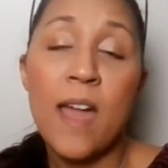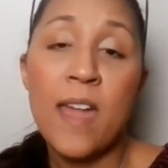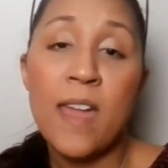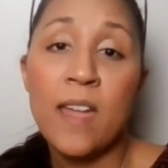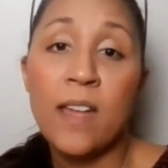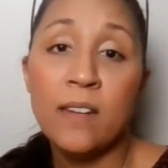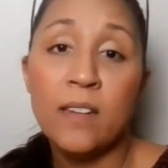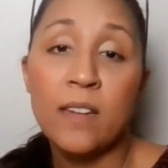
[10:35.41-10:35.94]

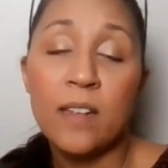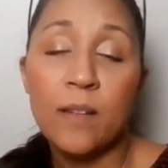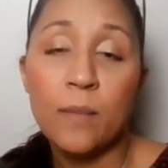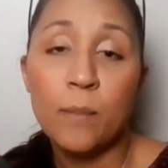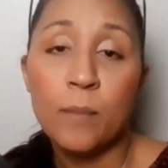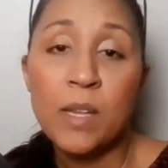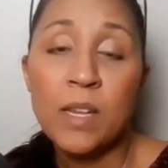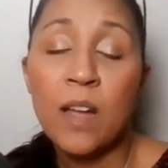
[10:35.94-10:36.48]
and
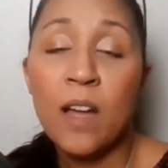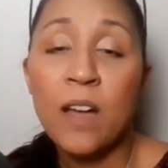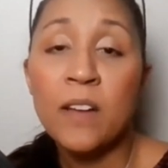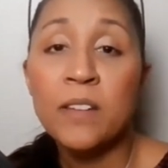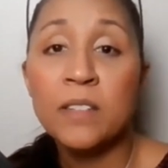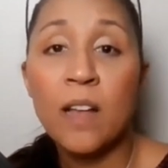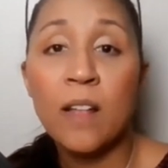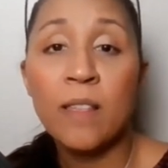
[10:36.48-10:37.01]

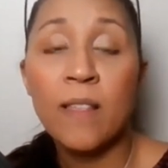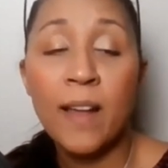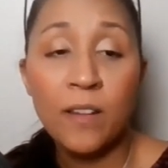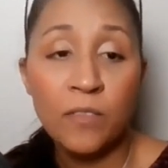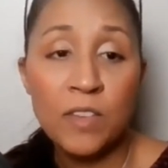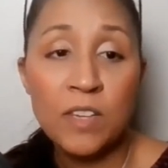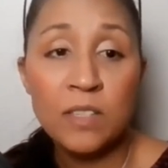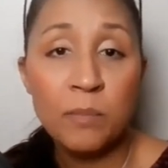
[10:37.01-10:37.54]
because a lot
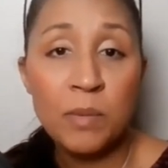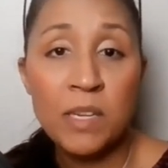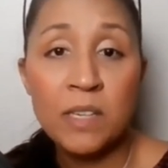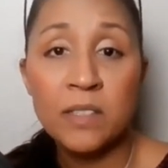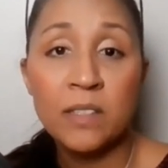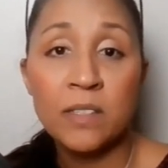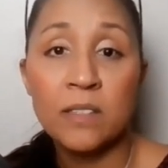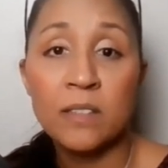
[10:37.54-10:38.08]
of these
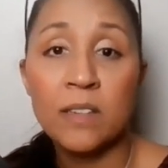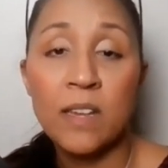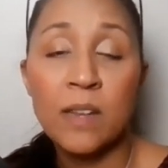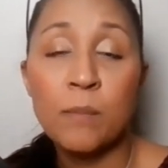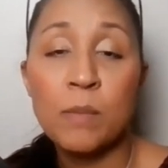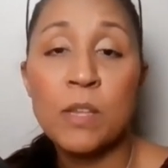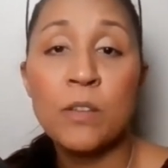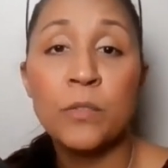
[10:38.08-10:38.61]
pieces
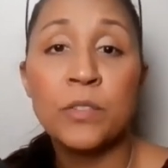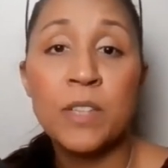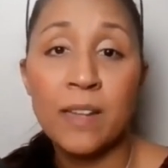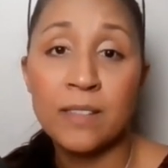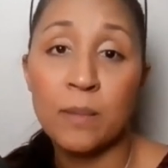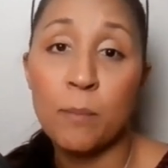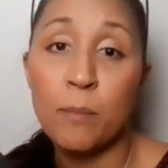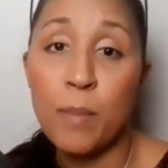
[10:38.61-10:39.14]
can be used
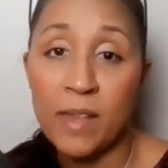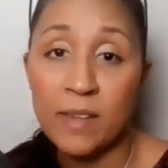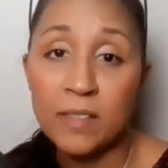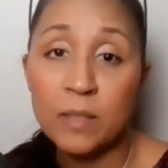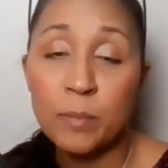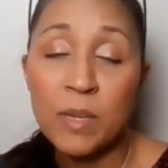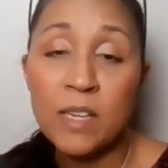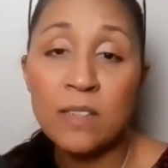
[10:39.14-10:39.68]
as a
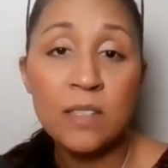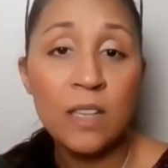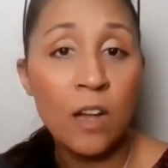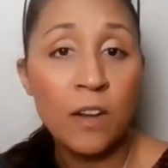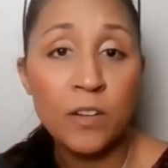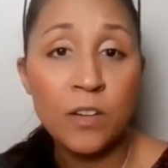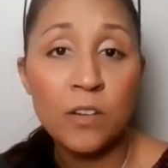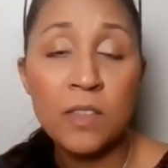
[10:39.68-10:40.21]
base piece
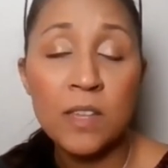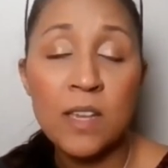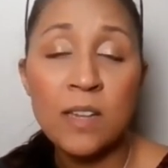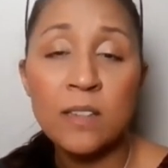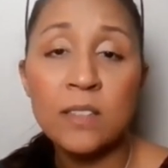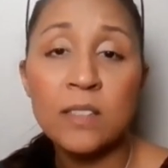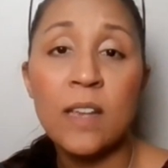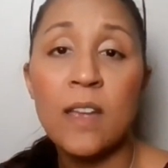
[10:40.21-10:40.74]
under
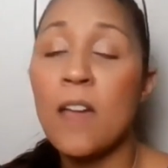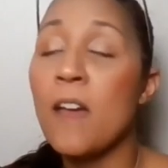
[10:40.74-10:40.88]
things,